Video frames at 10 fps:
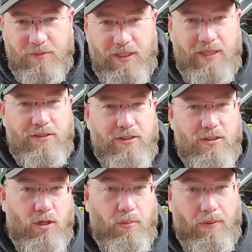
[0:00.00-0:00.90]
We can't just
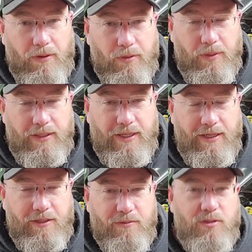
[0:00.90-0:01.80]
go part of the way down.